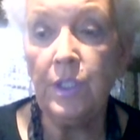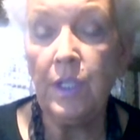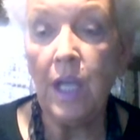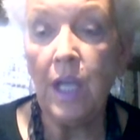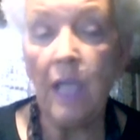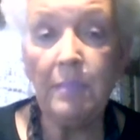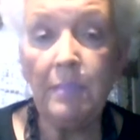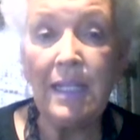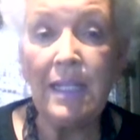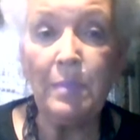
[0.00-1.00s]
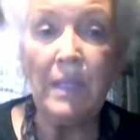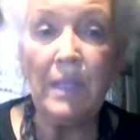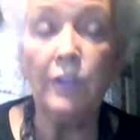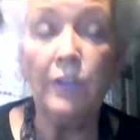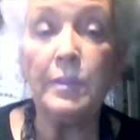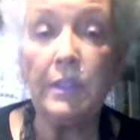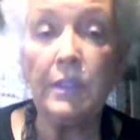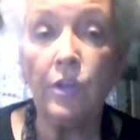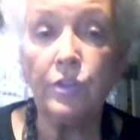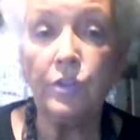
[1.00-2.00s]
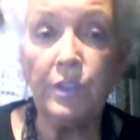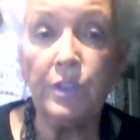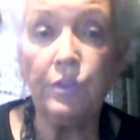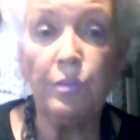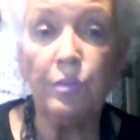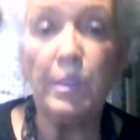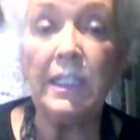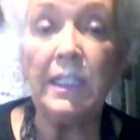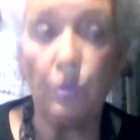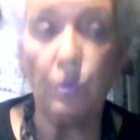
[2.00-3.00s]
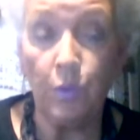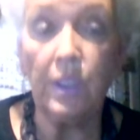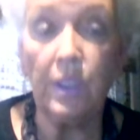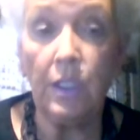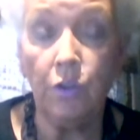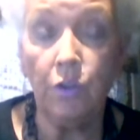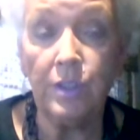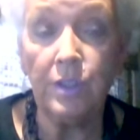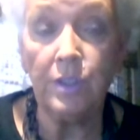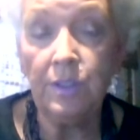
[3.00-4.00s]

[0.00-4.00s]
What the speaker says: It may not be the ultimate long-term solution, but it's a really good